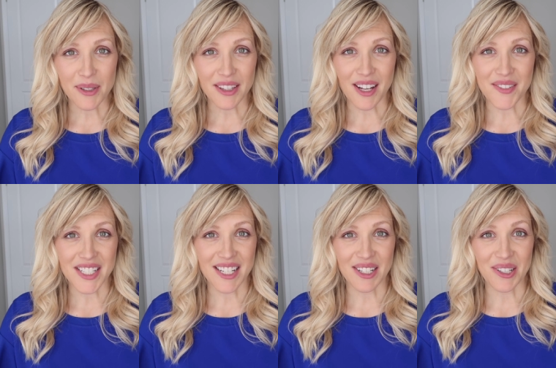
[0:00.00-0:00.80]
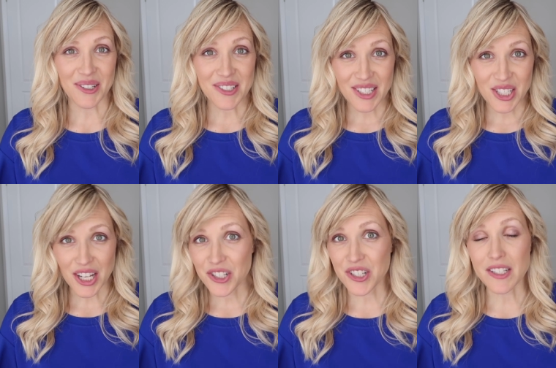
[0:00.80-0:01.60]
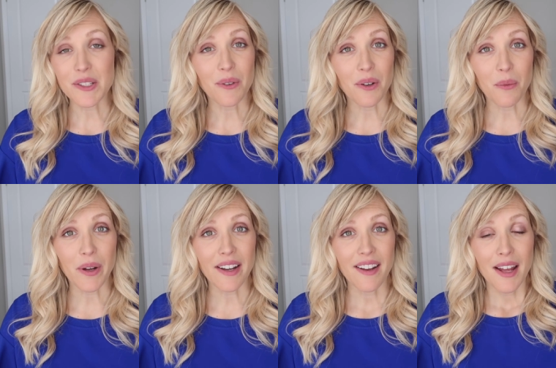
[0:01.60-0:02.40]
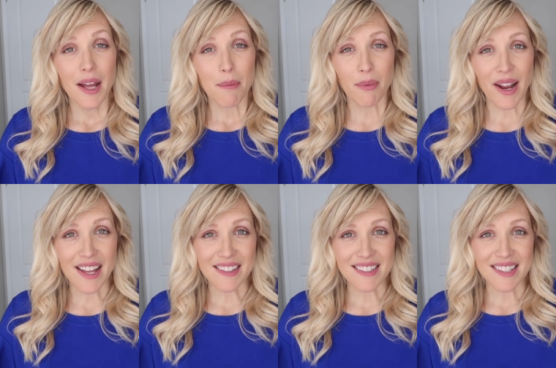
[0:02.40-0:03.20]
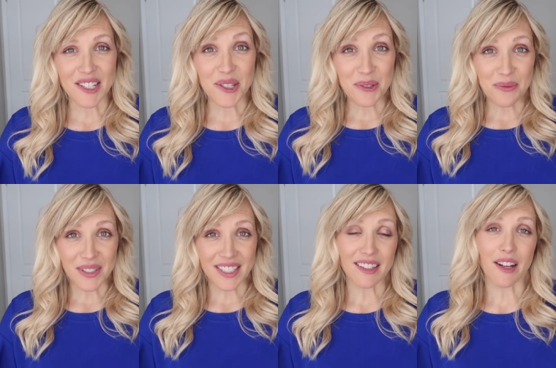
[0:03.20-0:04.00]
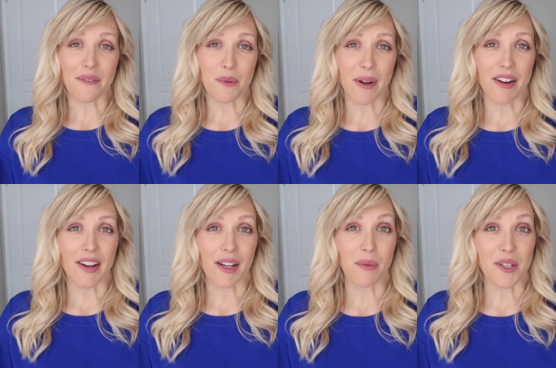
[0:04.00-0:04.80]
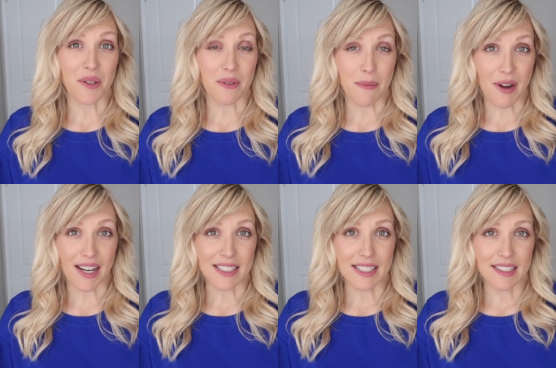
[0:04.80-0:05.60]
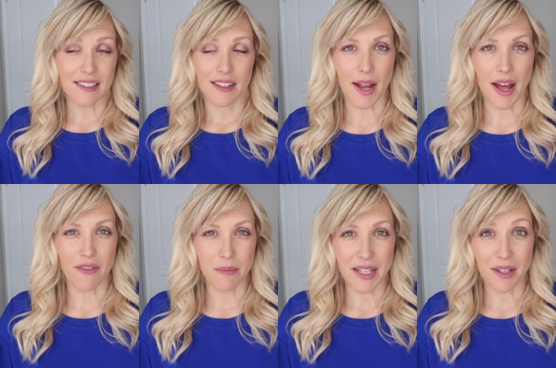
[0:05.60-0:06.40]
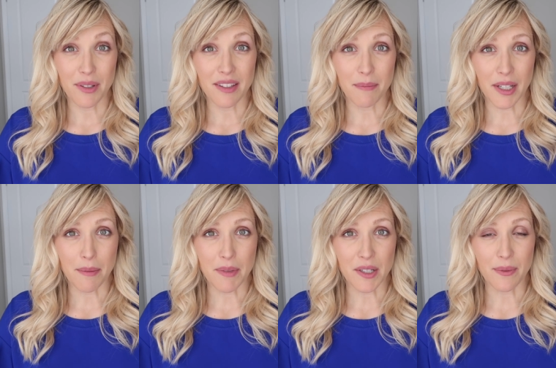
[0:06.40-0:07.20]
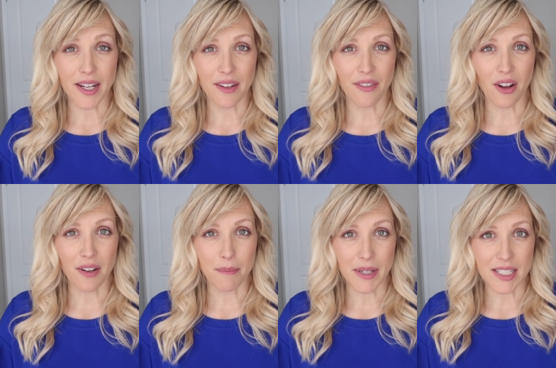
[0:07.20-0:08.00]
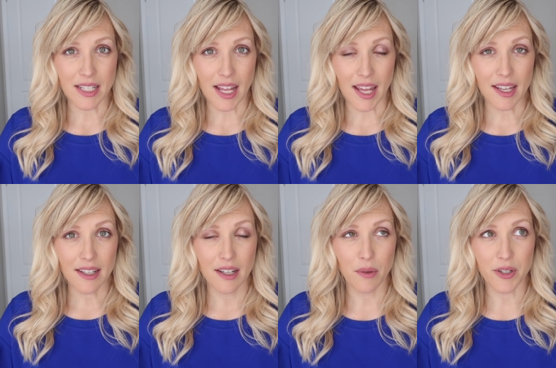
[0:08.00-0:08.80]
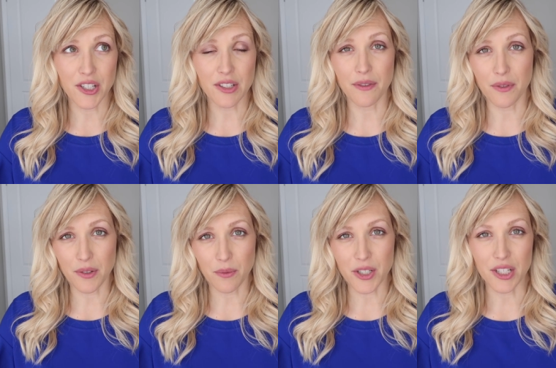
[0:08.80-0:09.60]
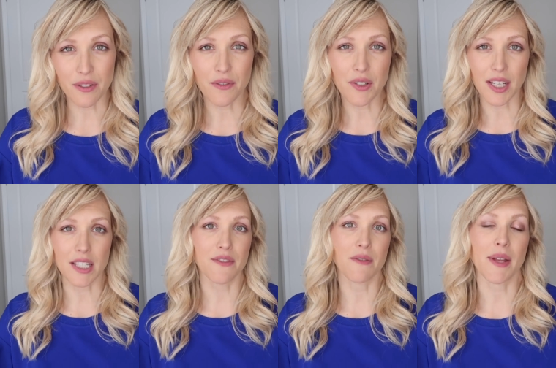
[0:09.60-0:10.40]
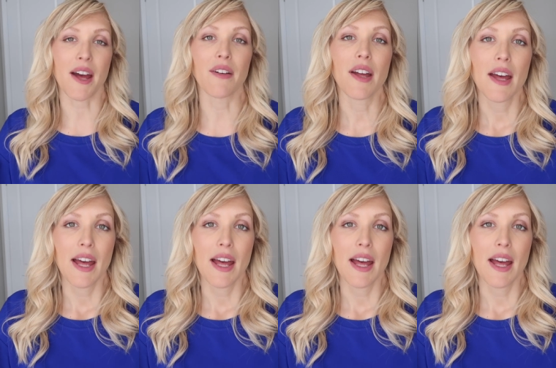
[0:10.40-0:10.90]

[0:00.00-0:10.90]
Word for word: would love to hear your suggestions or what brands you really loved wearing when you were pregnant. I have a meeting with my midwife on Monday, which is a few which is a few days from now,